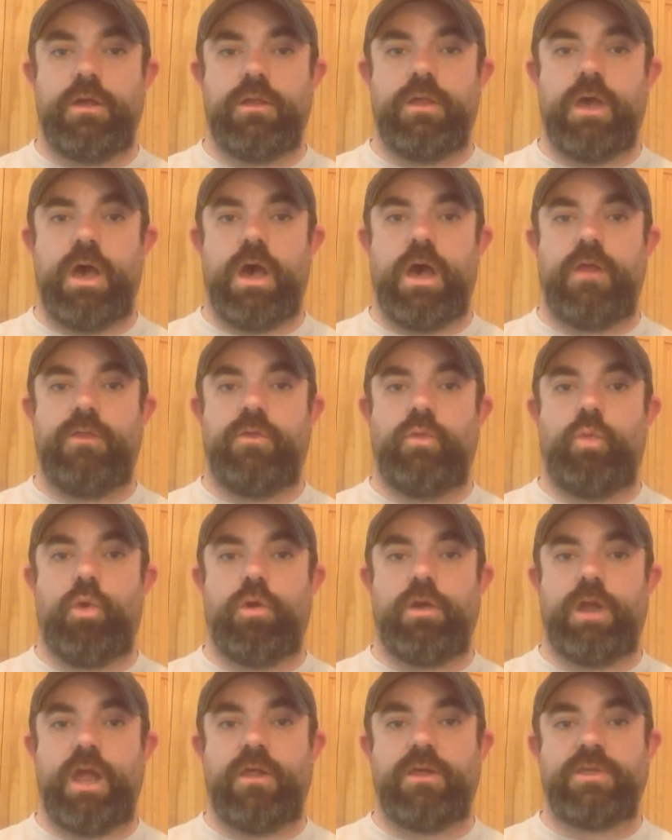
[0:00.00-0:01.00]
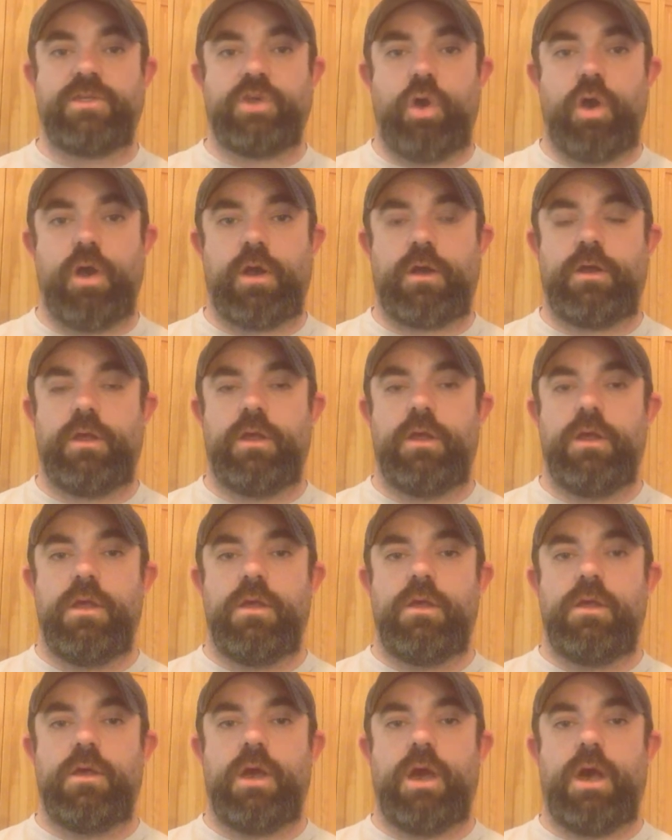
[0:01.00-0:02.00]
the Warren Ellis arc.
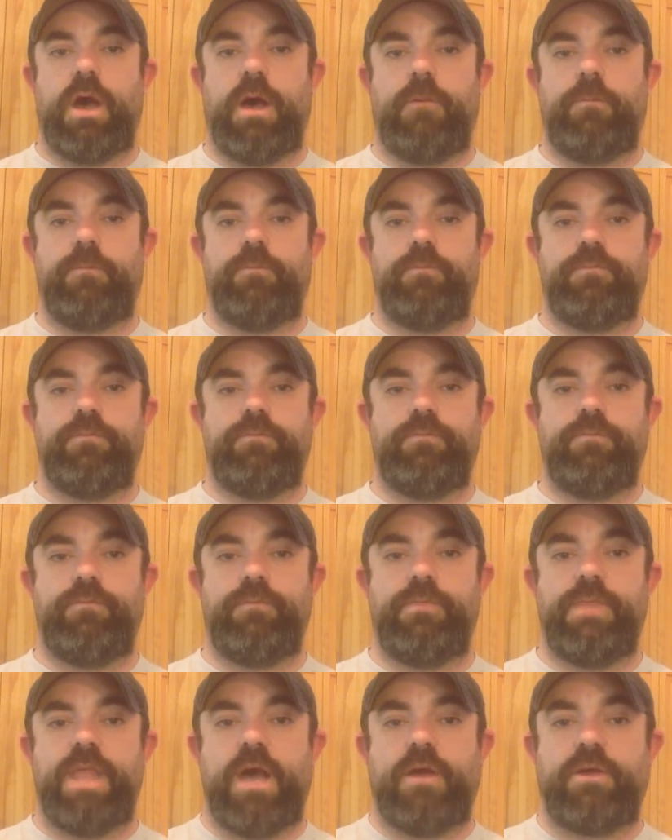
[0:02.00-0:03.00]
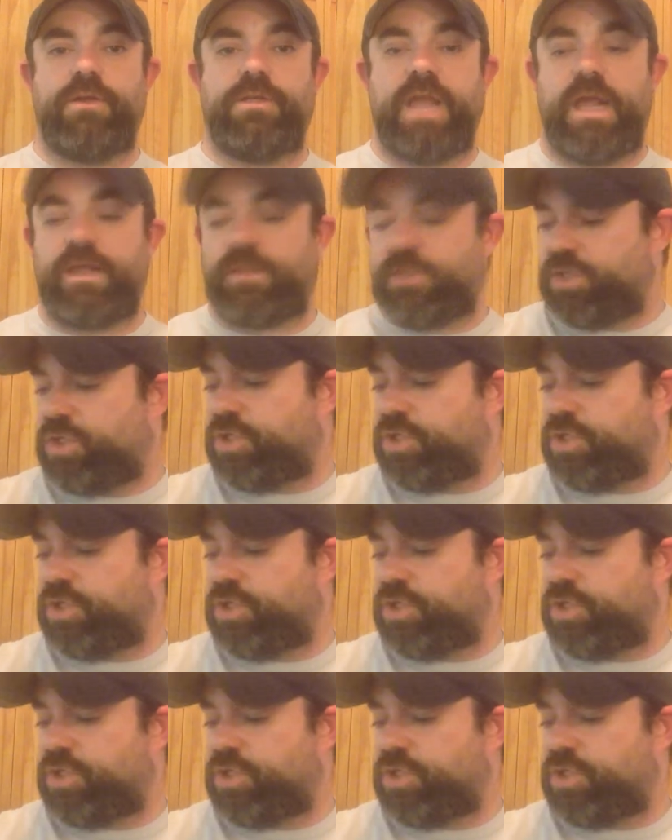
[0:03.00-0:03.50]
Now, Declan